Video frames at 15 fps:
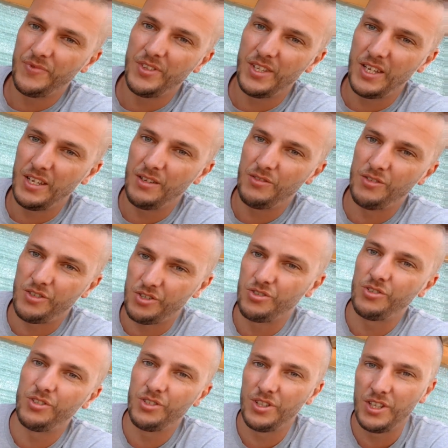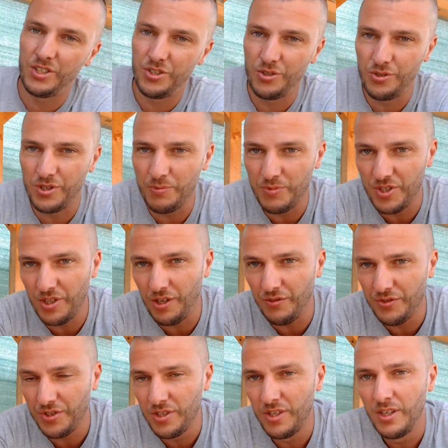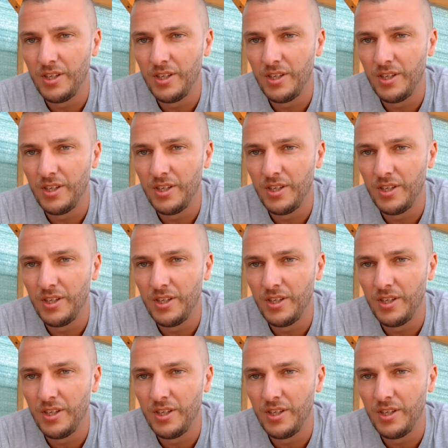they shoot themselves,